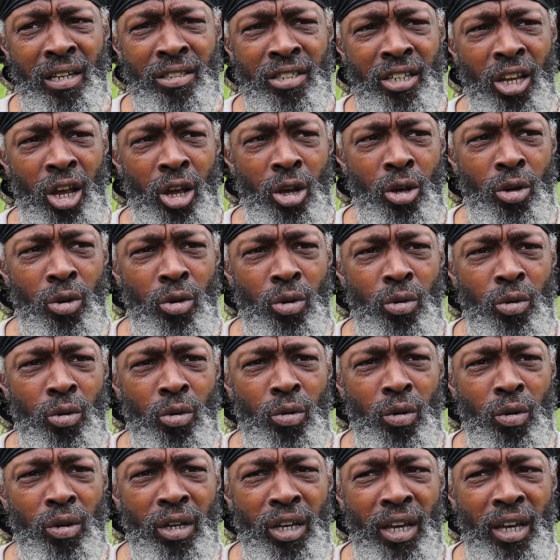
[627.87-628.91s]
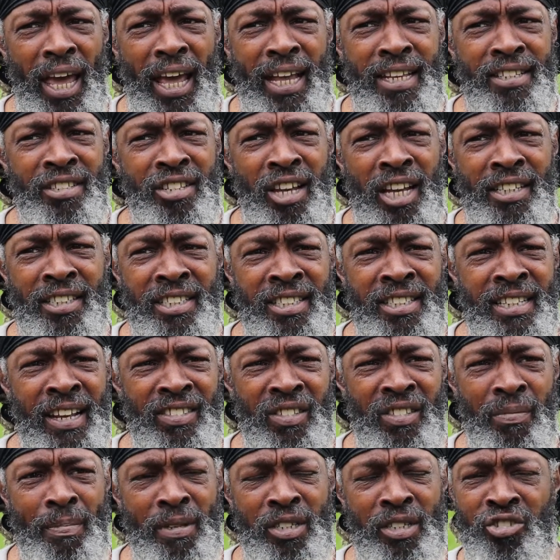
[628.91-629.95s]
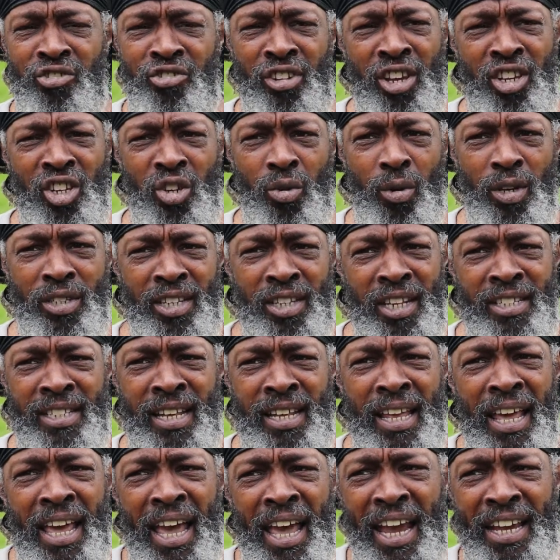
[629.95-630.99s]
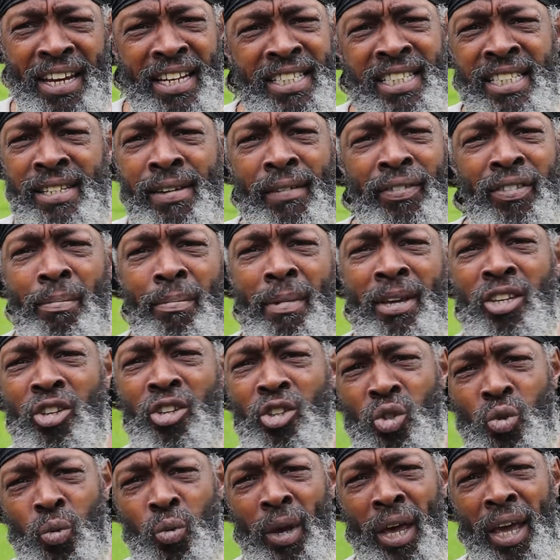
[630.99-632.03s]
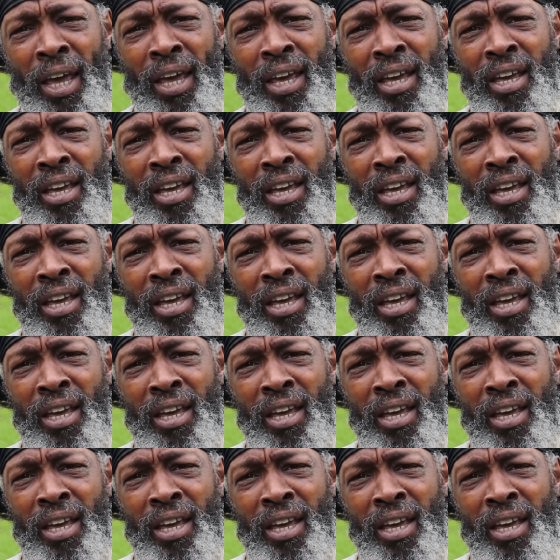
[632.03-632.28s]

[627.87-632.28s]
So exercise doesn't have to be strenuous. It doesn't even have to make you sweat.